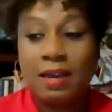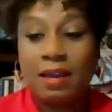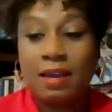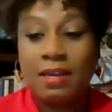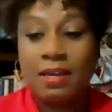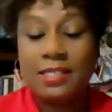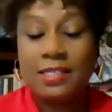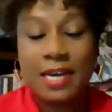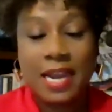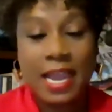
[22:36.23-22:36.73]

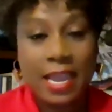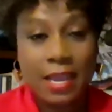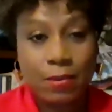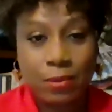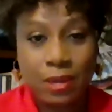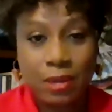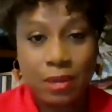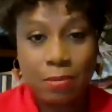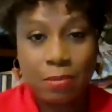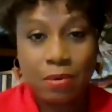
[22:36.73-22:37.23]
It's an
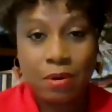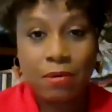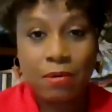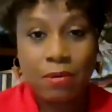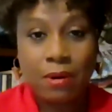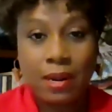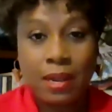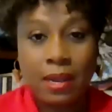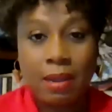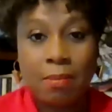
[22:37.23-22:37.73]
8-week
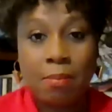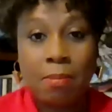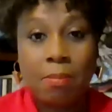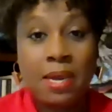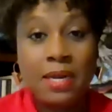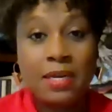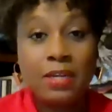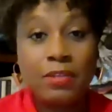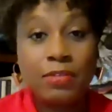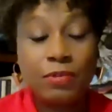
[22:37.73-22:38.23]

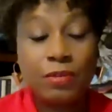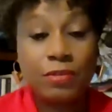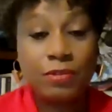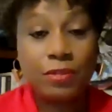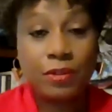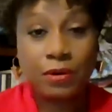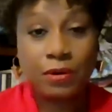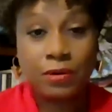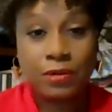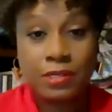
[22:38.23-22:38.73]
program, Monday
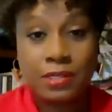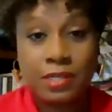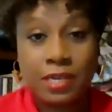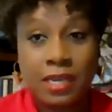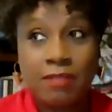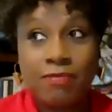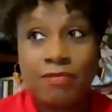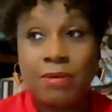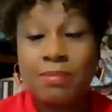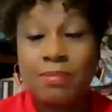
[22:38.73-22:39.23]
through
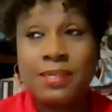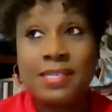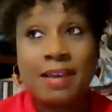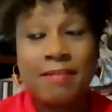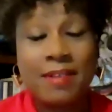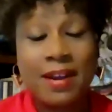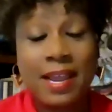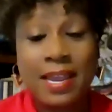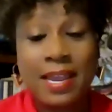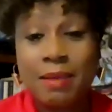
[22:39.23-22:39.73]
Thursday from
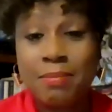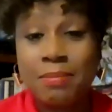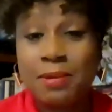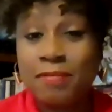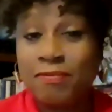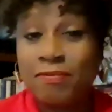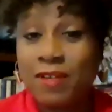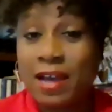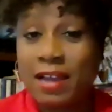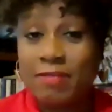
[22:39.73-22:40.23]
7
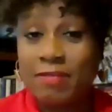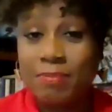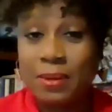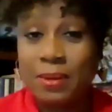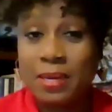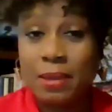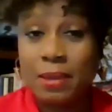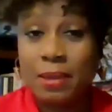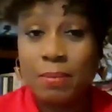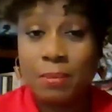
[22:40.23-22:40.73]
a.m. to
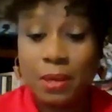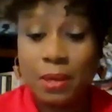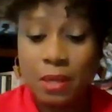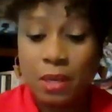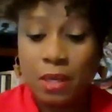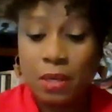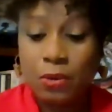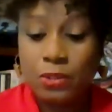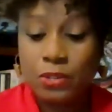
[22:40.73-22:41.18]
5 p.m.